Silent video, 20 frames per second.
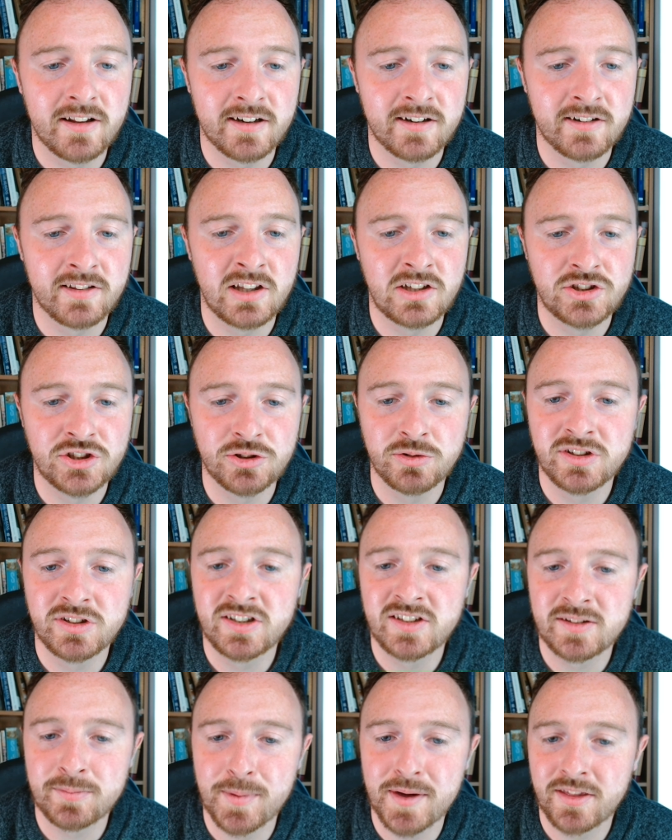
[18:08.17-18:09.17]
clear that
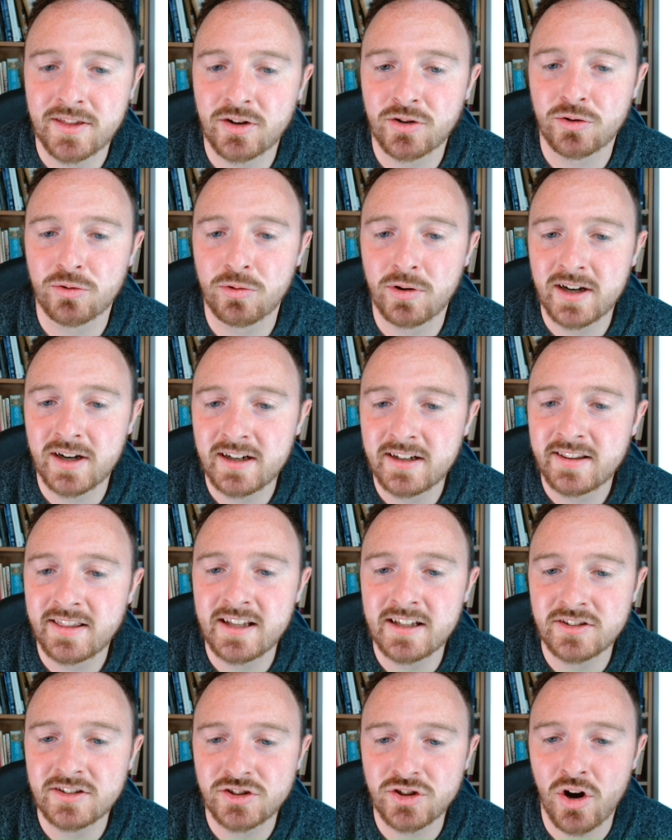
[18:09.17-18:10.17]
Joseph Smith created
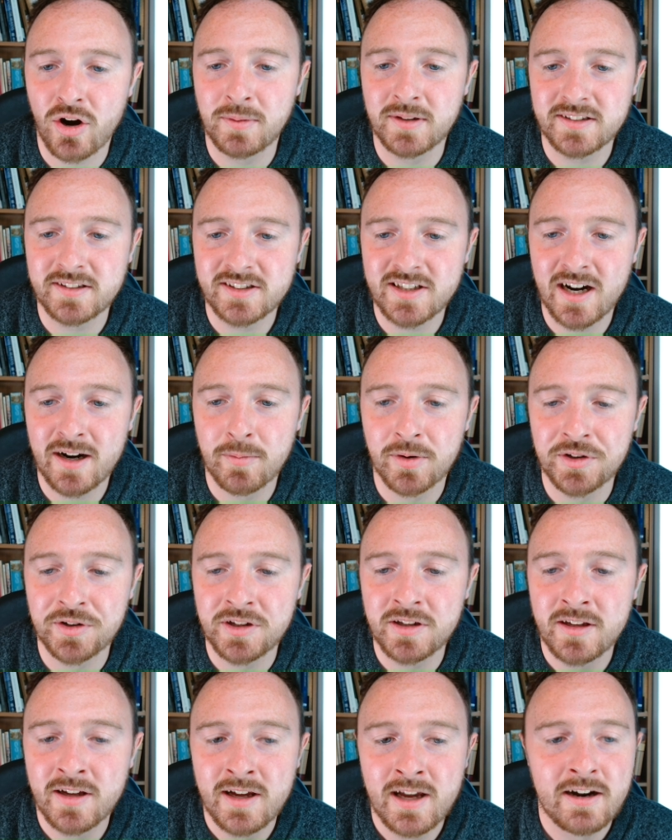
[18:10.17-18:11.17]
the endowment
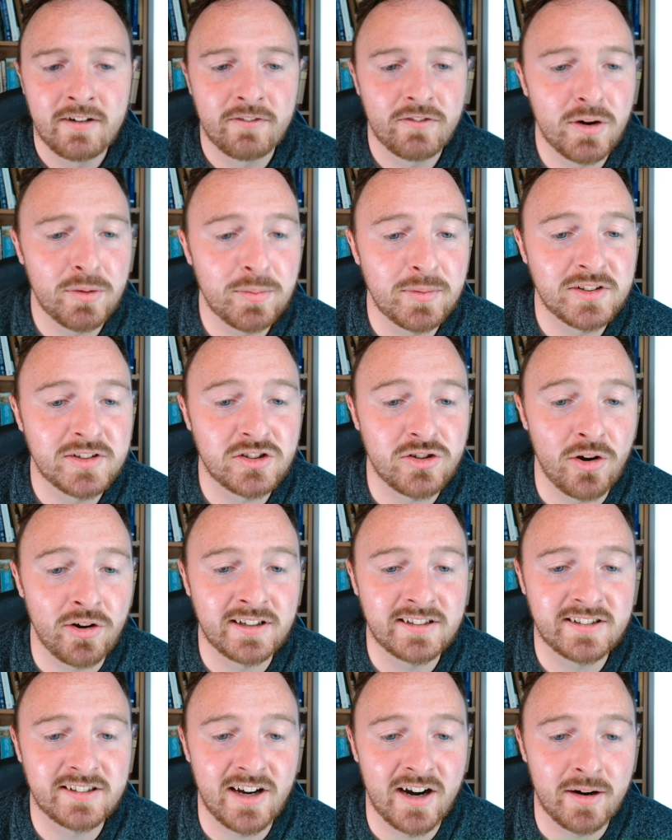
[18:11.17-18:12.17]
ceremony from the
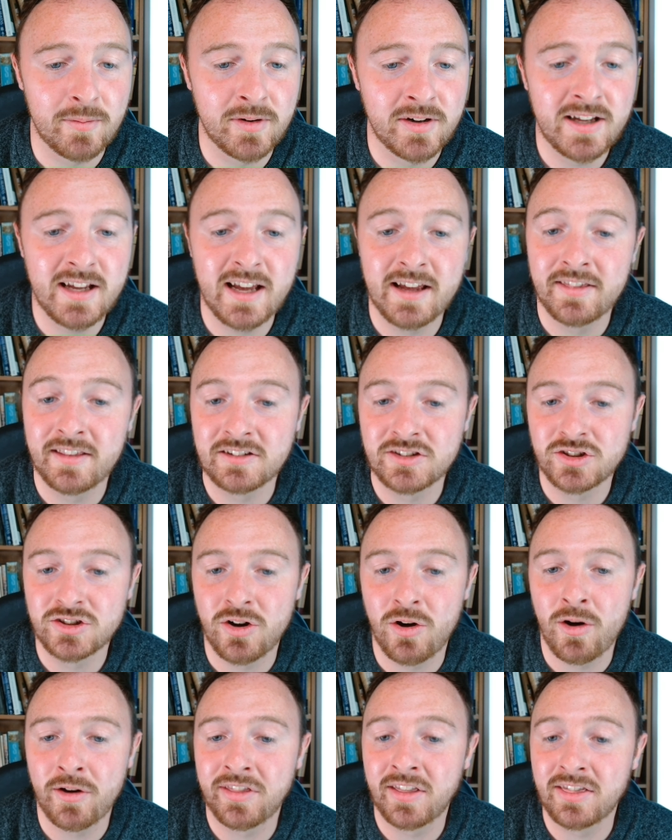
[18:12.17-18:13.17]
Masonic ceremony and then
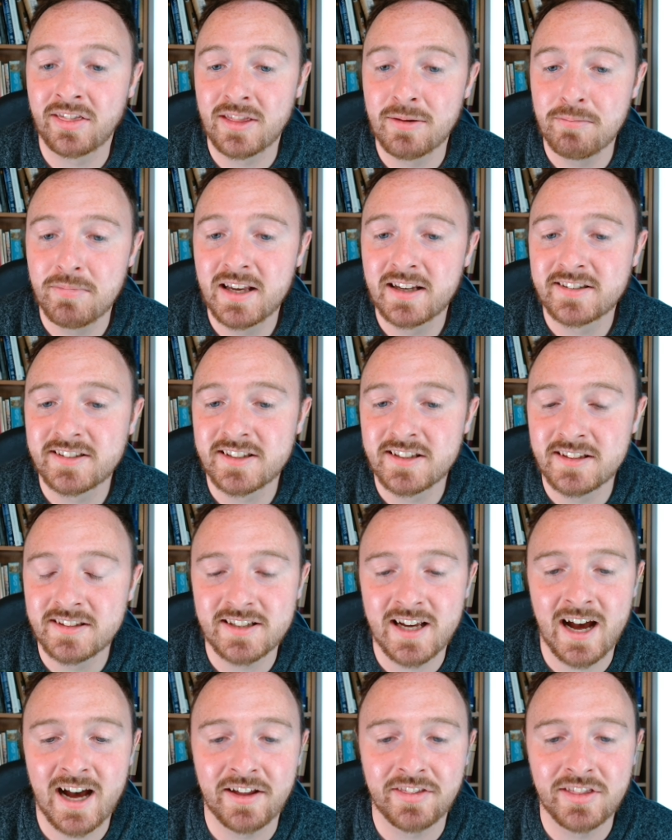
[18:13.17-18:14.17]
taught that the Masons
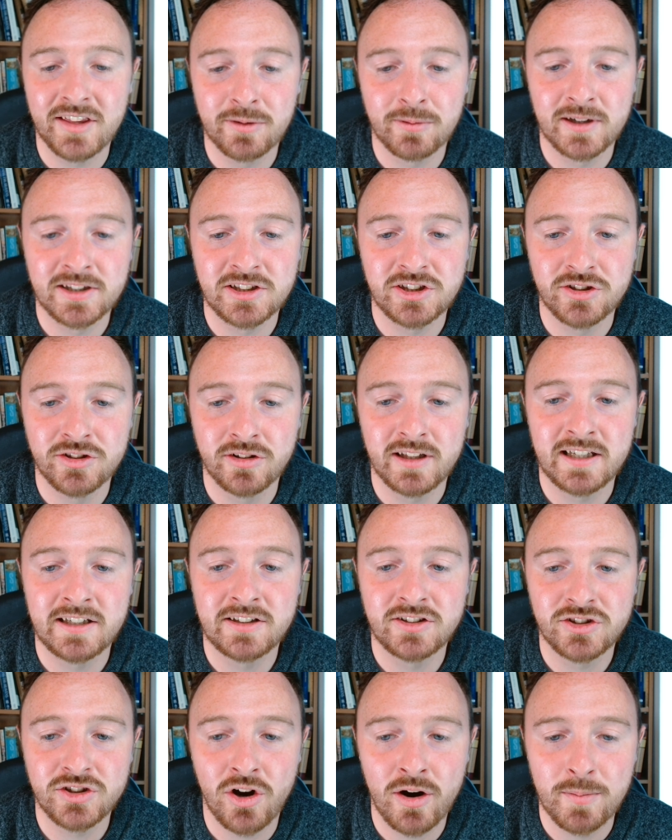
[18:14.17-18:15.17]
had the original
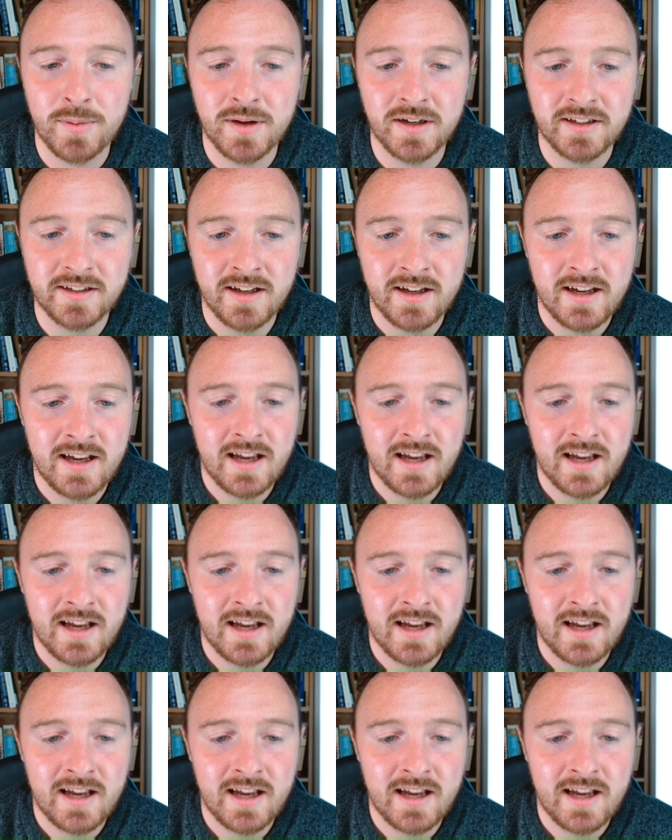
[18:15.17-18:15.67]
endowment.